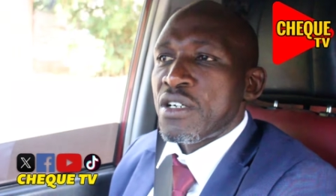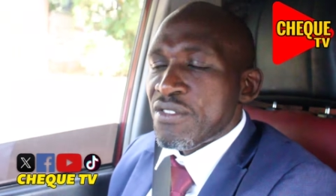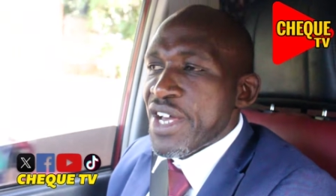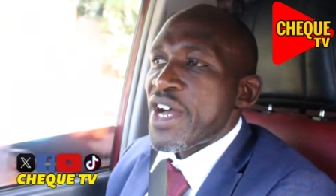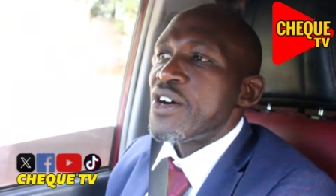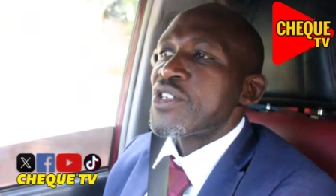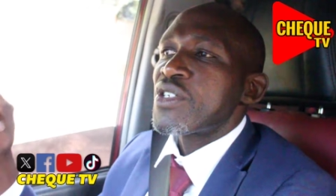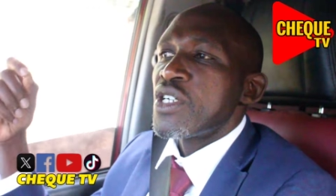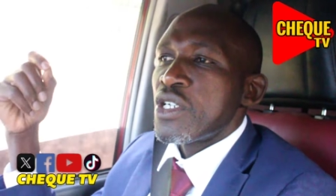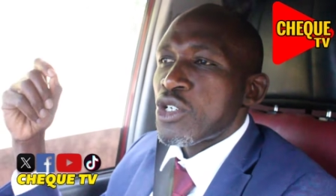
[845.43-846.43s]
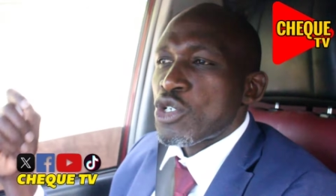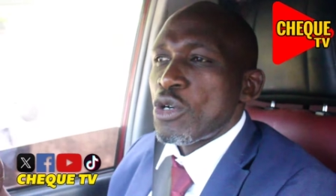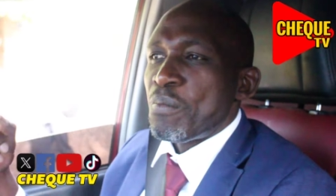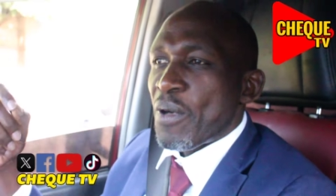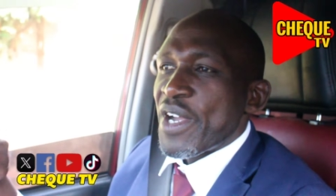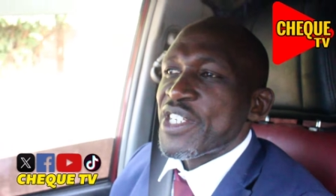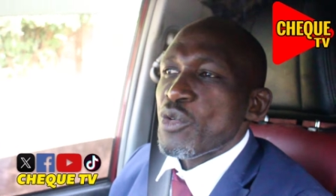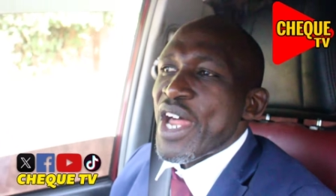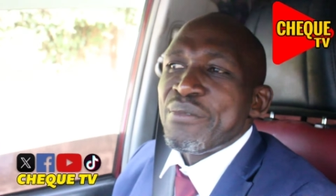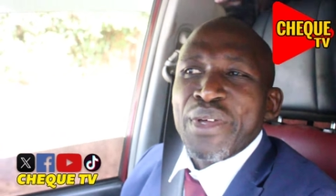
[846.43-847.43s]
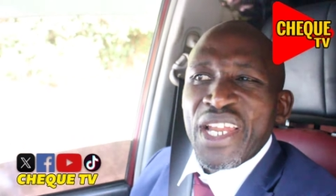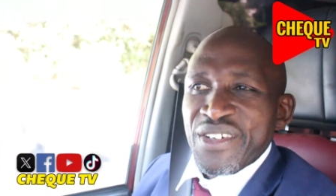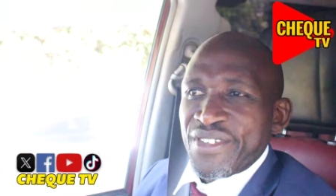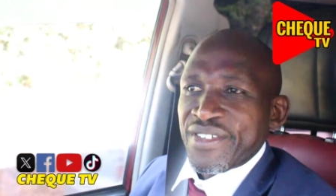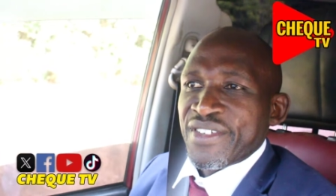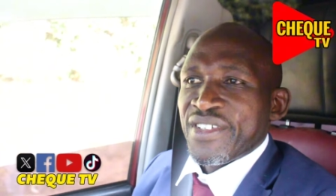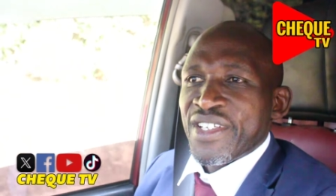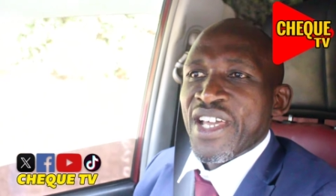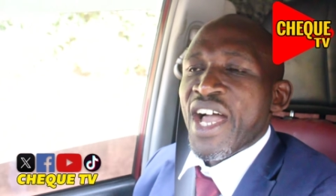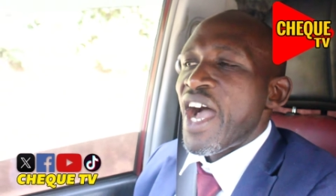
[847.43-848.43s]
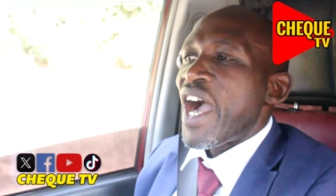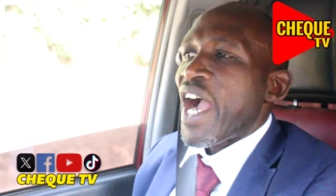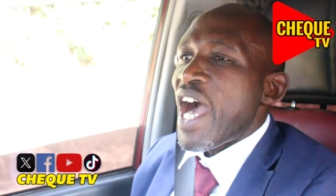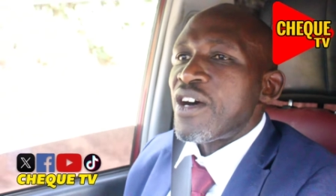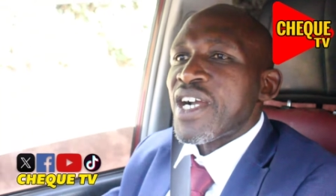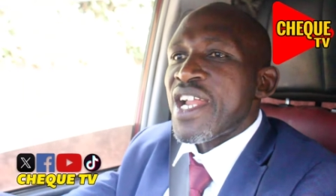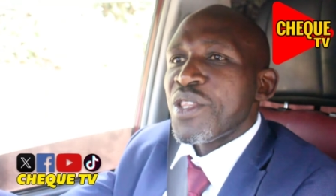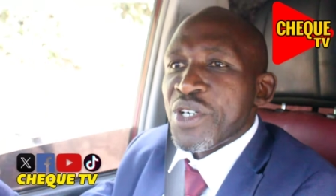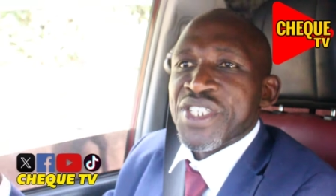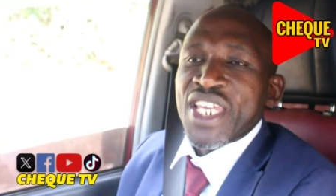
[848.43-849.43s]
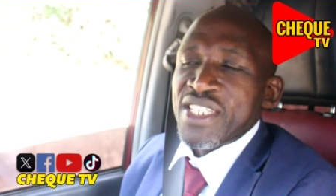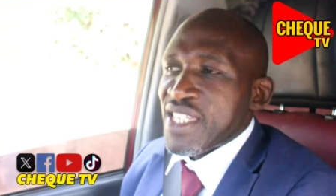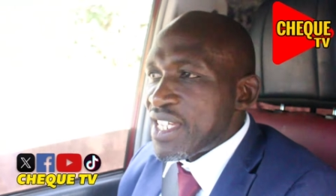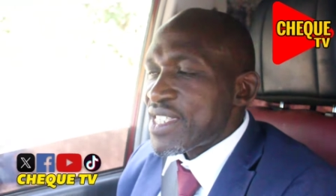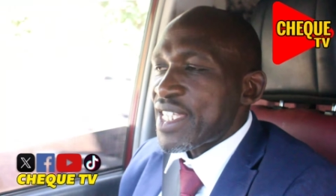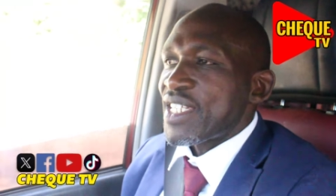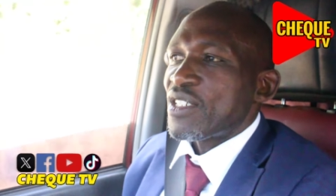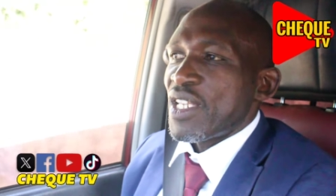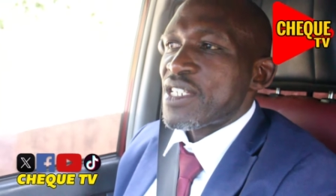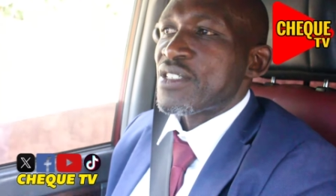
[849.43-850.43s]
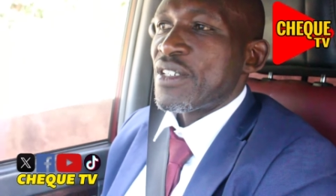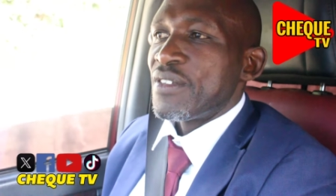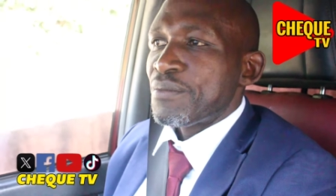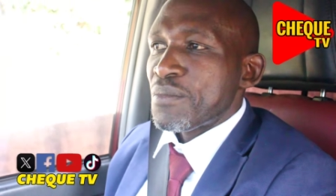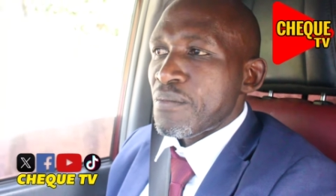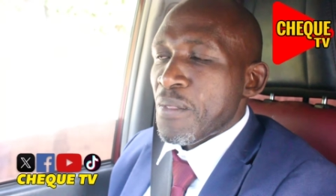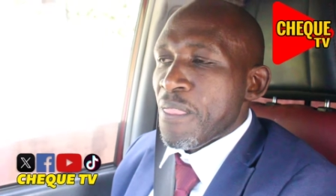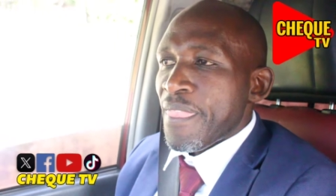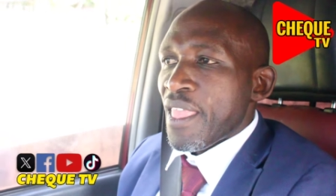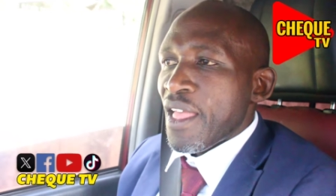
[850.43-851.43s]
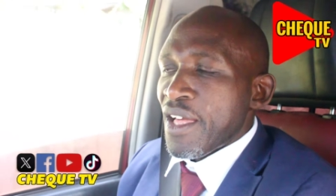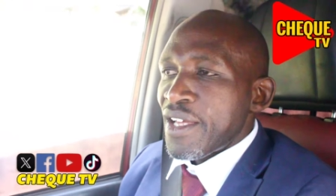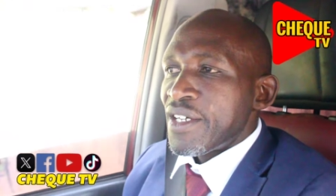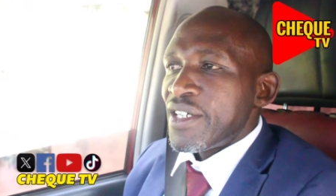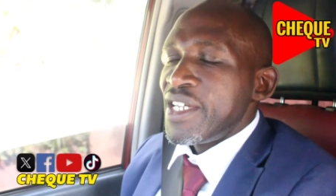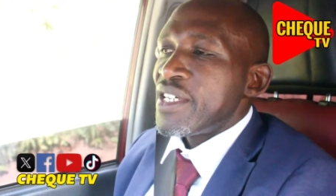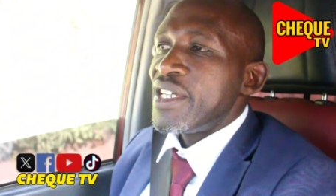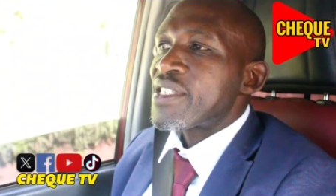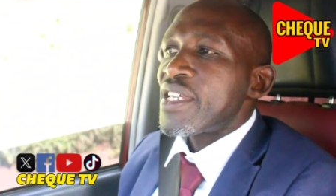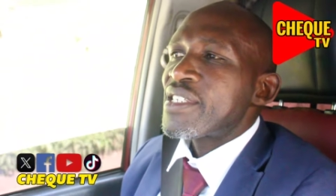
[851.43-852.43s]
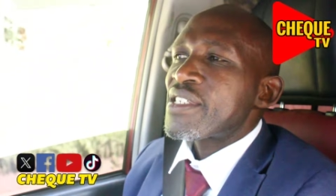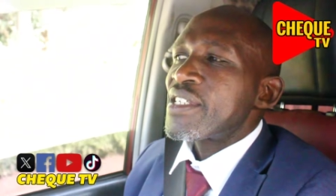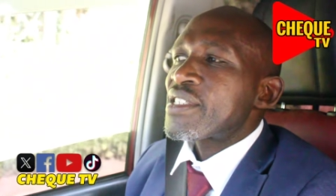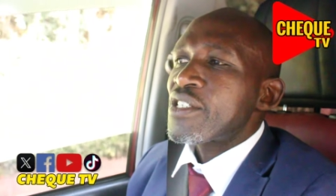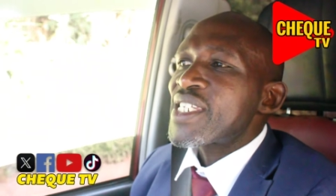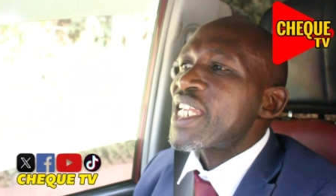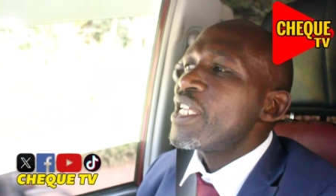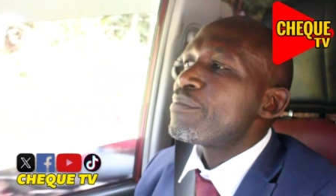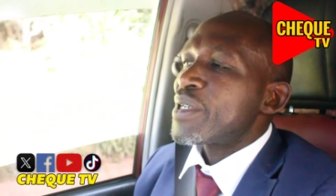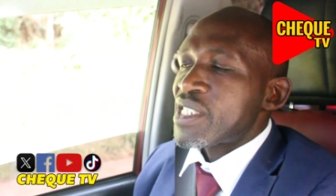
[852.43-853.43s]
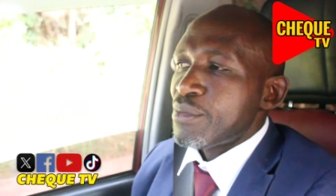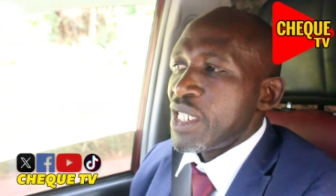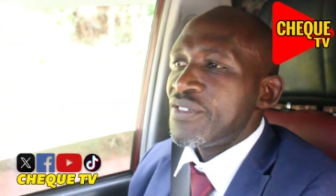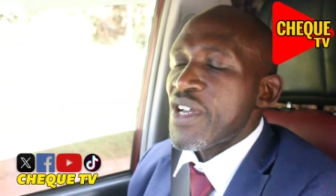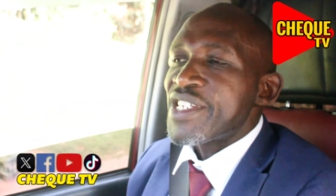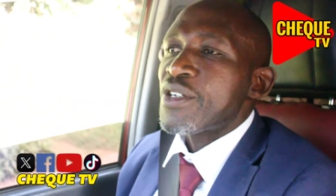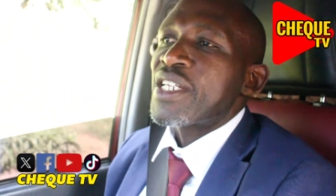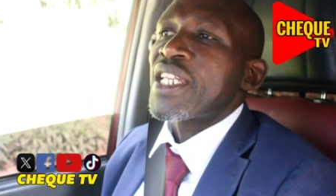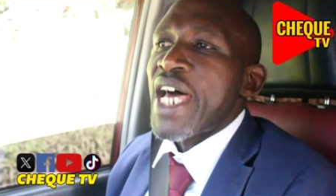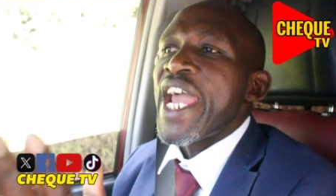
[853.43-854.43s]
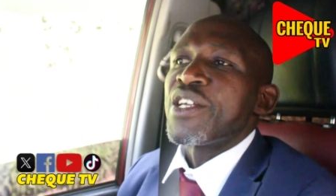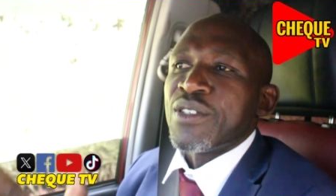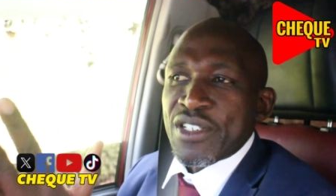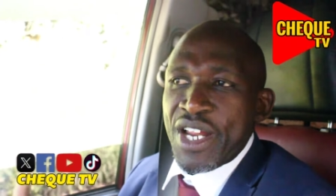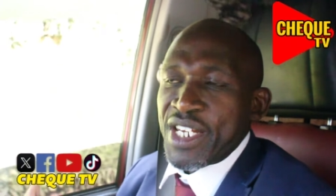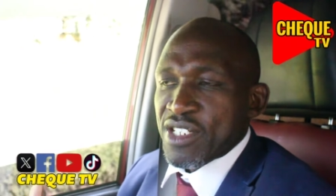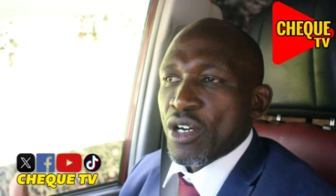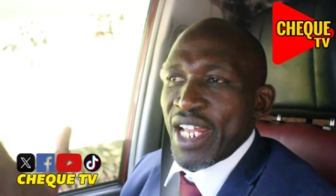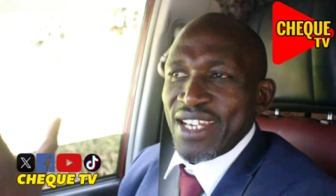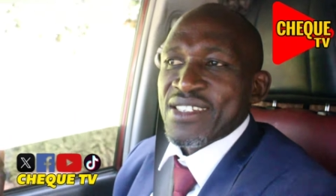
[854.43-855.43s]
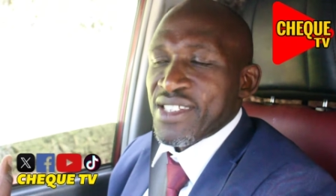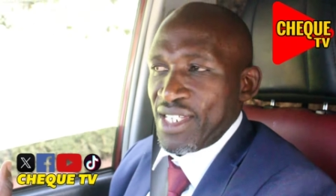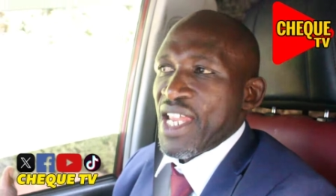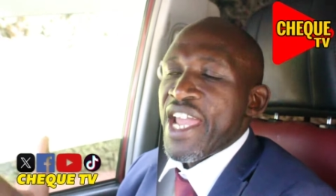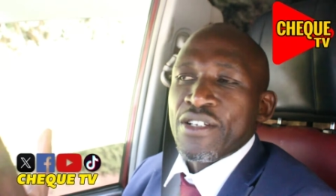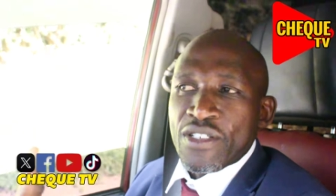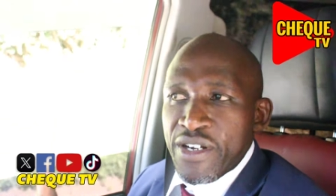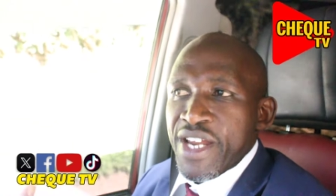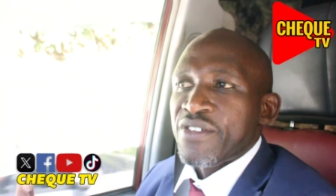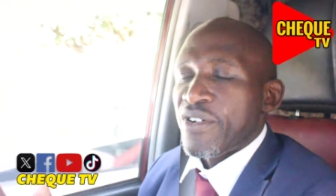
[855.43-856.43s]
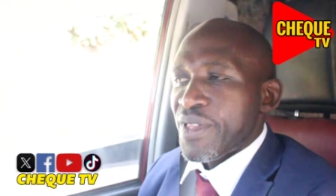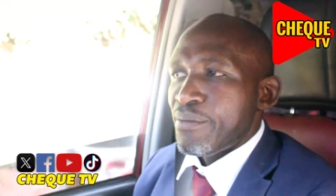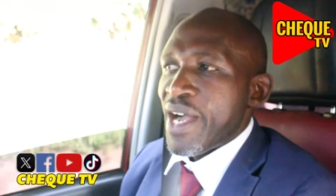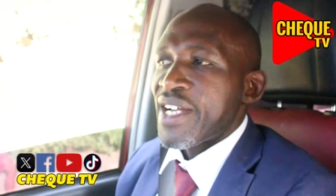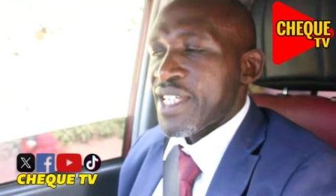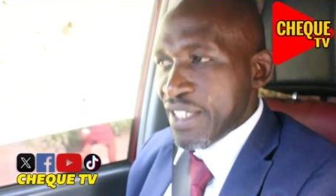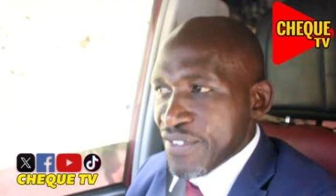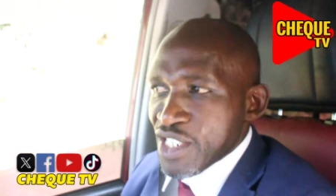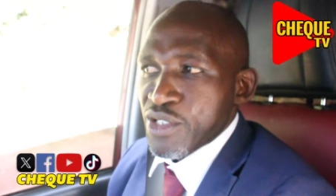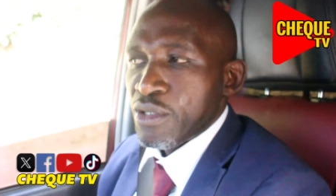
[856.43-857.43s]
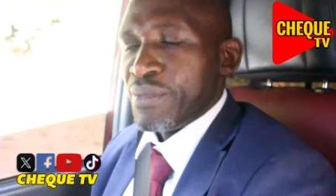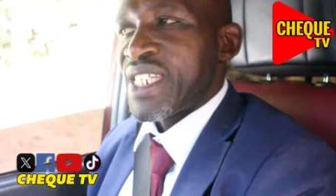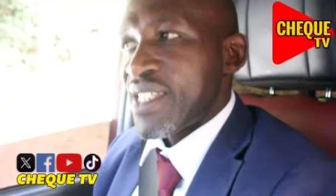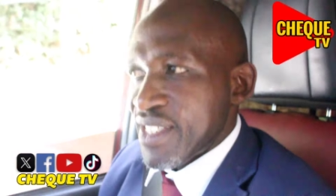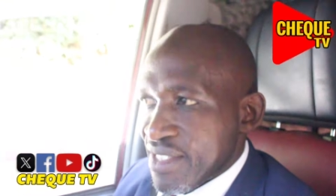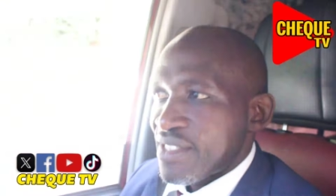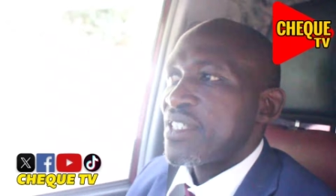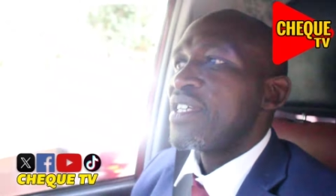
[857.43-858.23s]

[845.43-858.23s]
of around 2.1 billion. How can those kids get such a collateral? It's totally impossible. If you want to get line of credit, call LC, line of credit from the bank, even to do business,